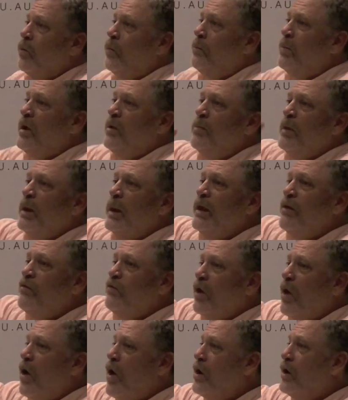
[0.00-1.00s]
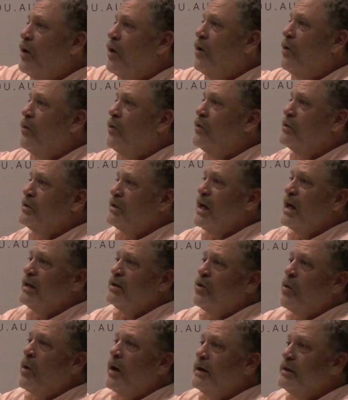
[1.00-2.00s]
people live longer, there's
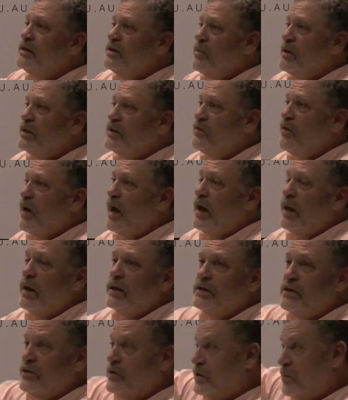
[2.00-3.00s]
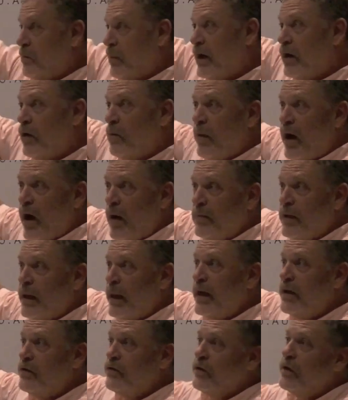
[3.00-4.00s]
not quite as much violence, there's a bigger
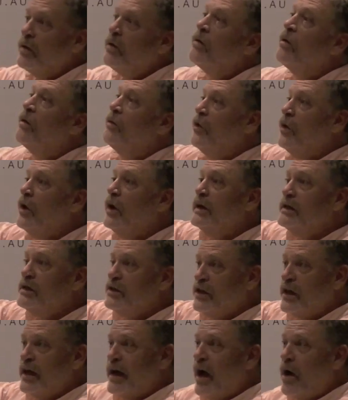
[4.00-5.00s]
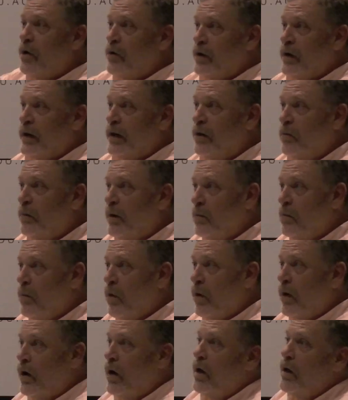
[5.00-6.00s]
population, they're going to stick out a little bit
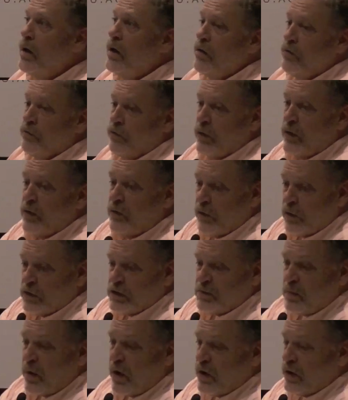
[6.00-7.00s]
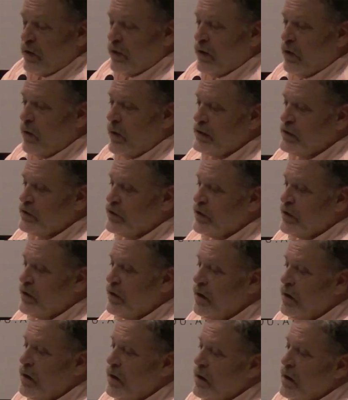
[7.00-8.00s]
more. For the first part of the
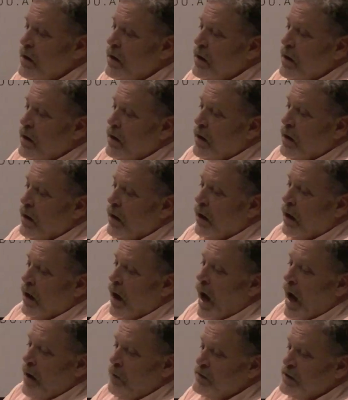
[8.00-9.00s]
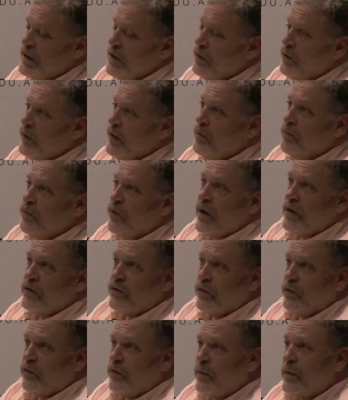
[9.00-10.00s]
question, uh, I was under the
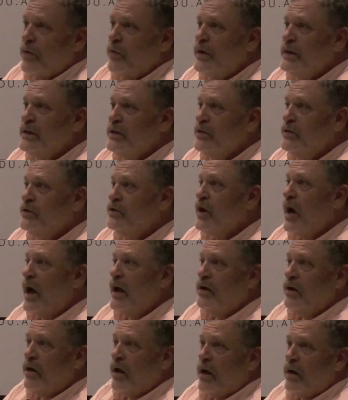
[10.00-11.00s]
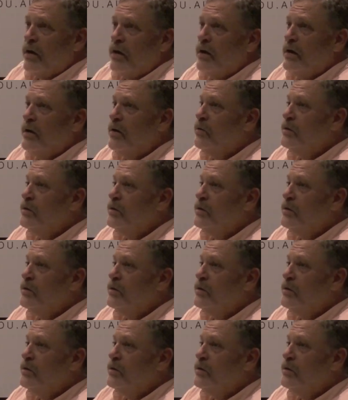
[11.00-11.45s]
impression from the research I'd done that it